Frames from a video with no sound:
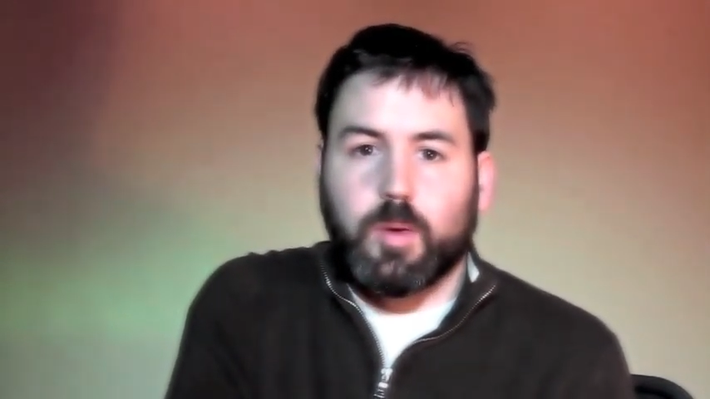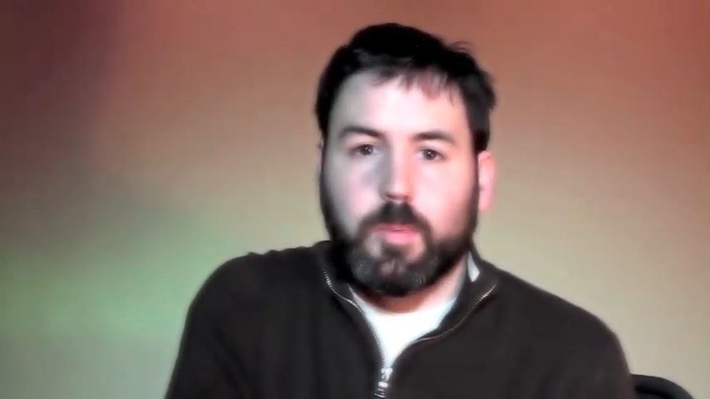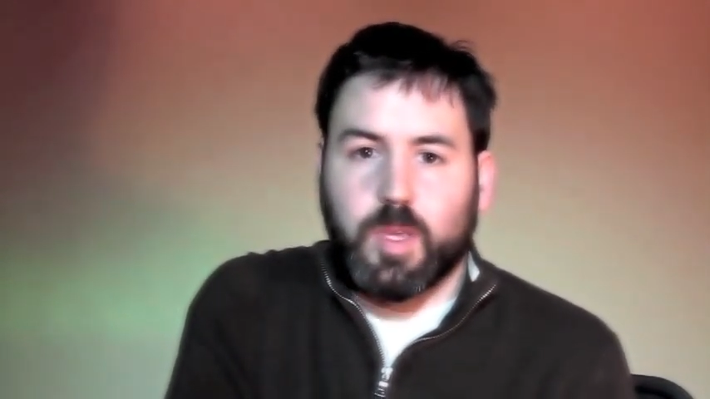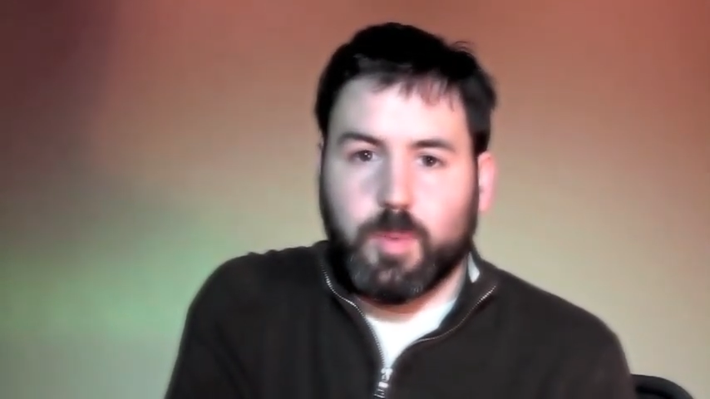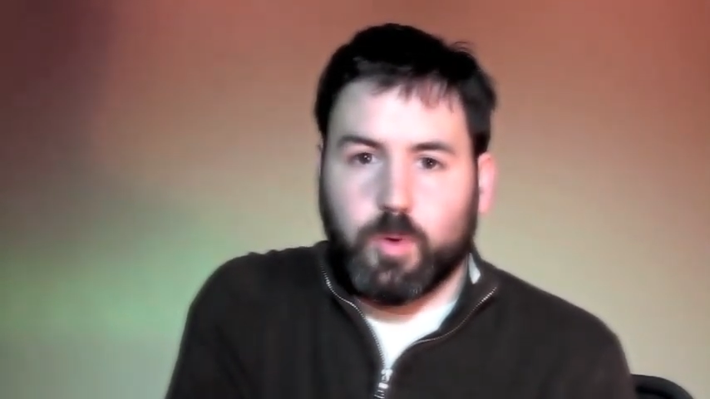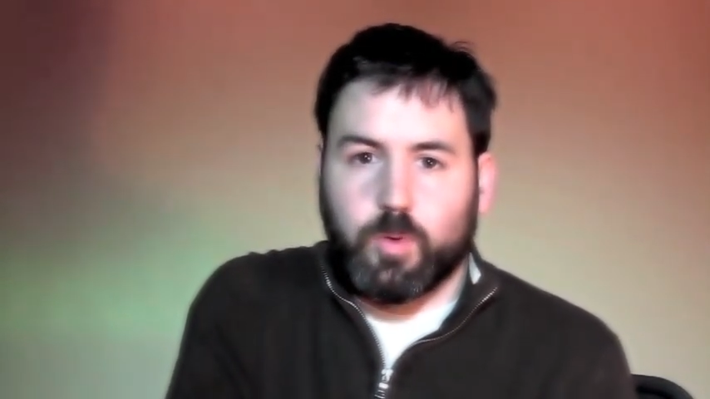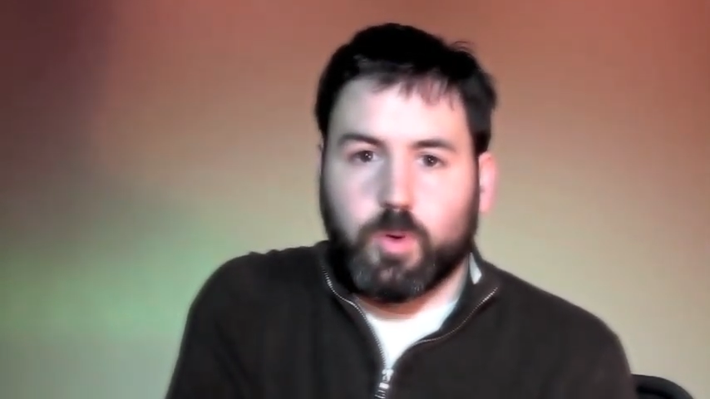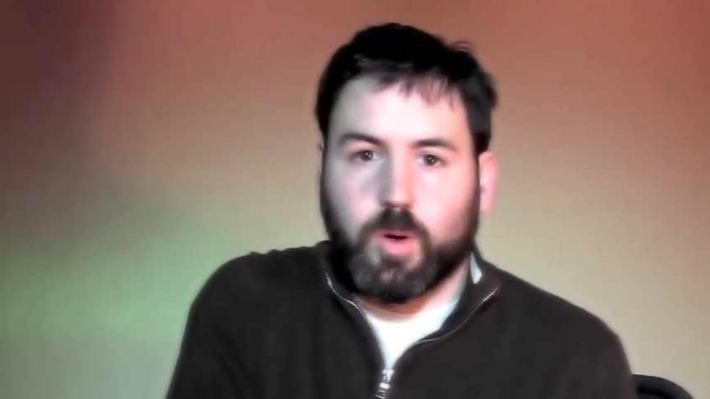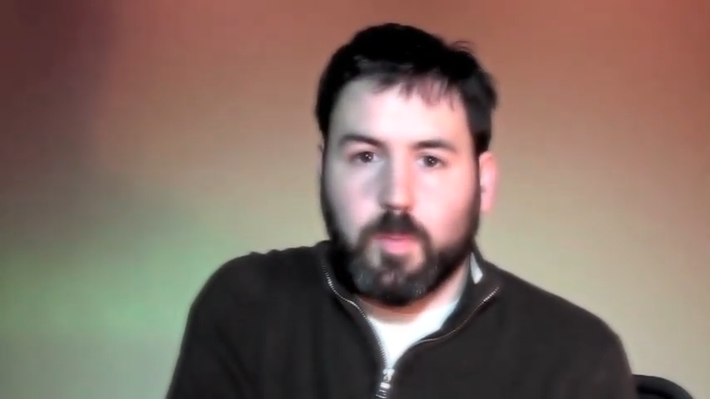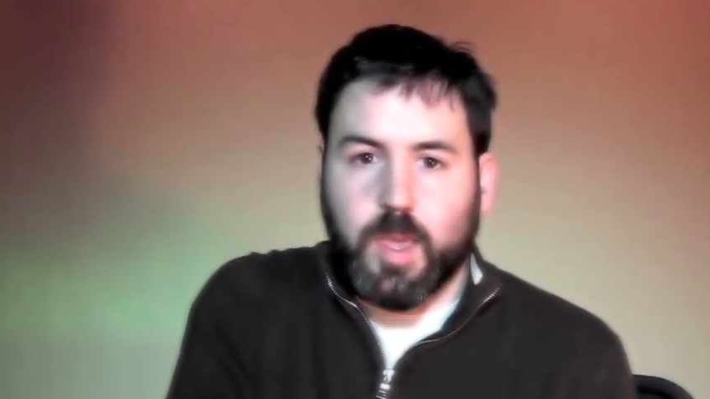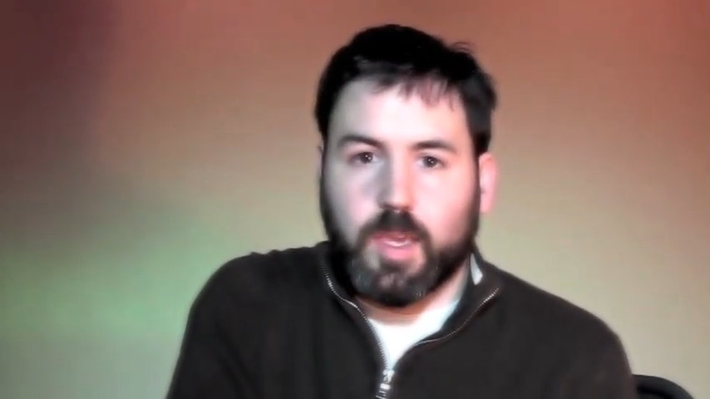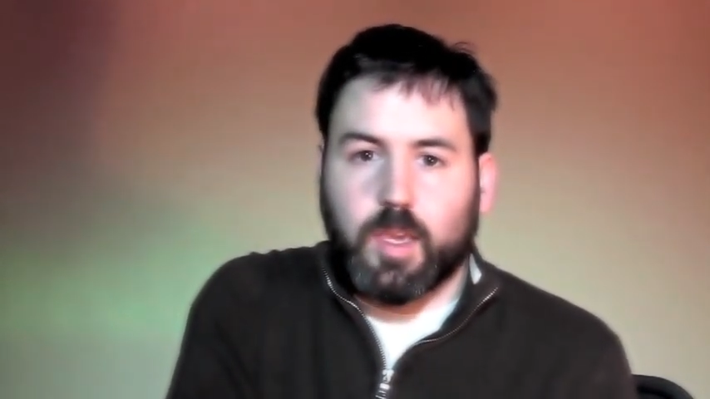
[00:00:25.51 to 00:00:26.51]
people who are
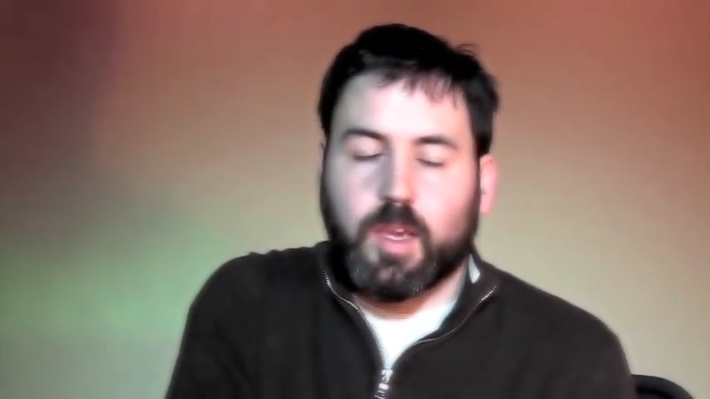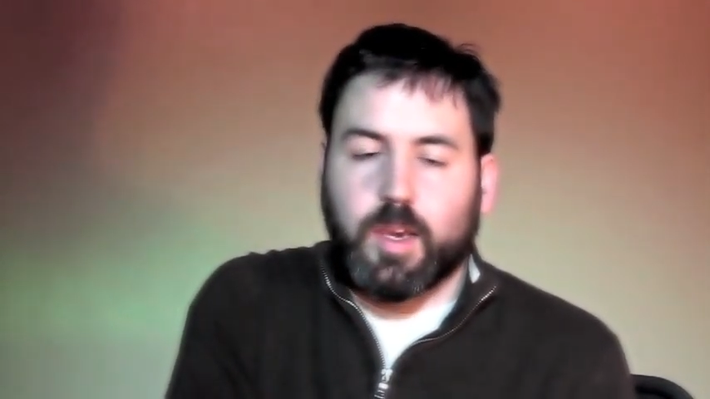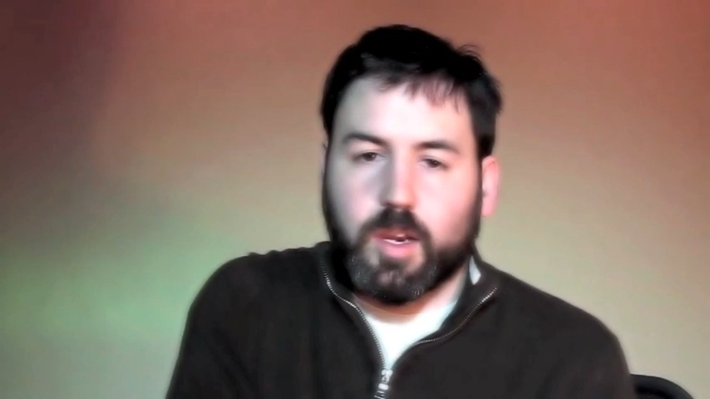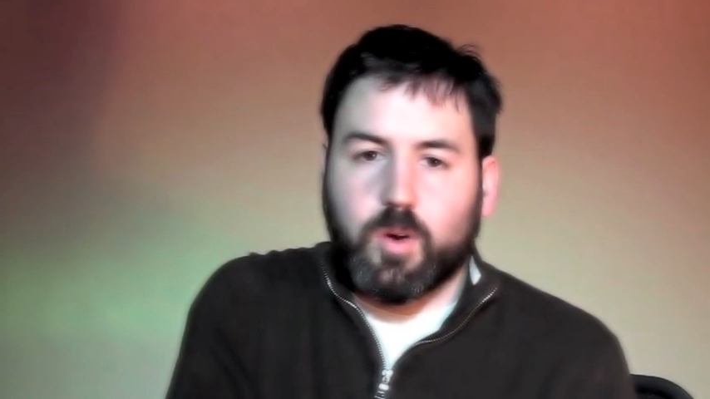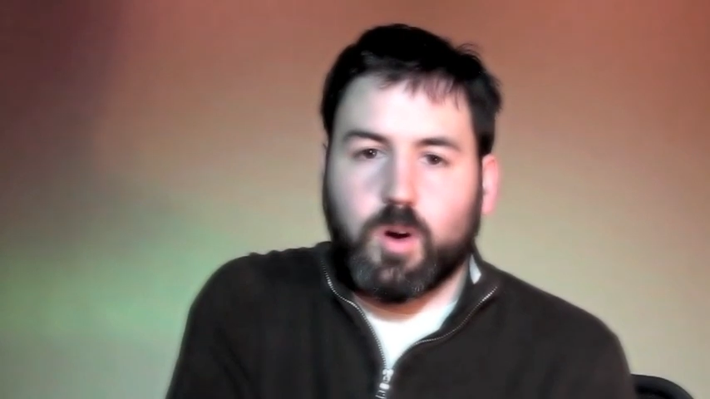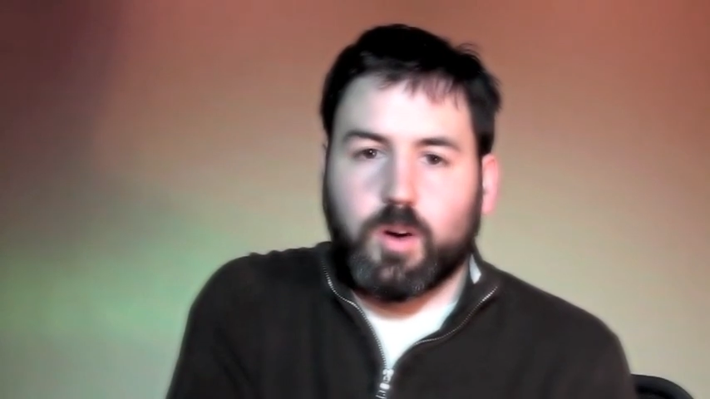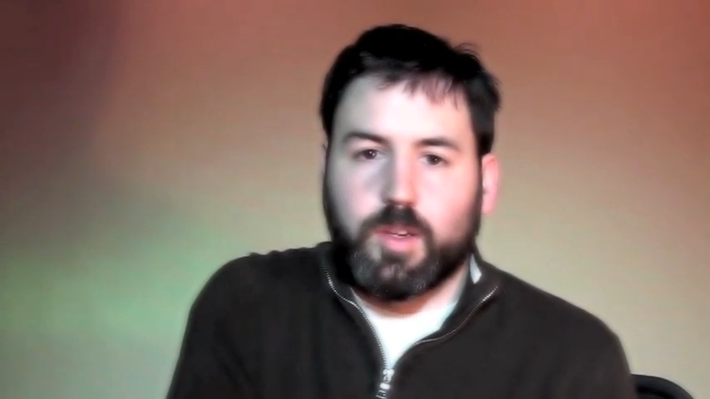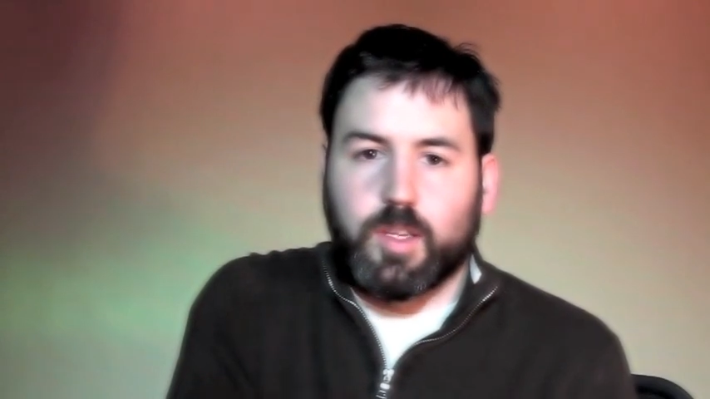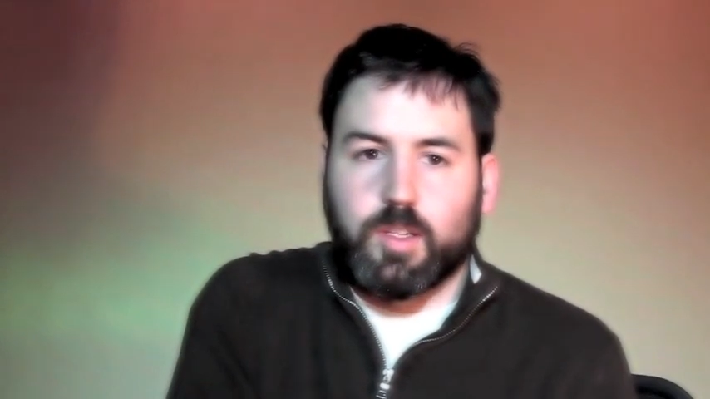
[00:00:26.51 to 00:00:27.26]
making high quality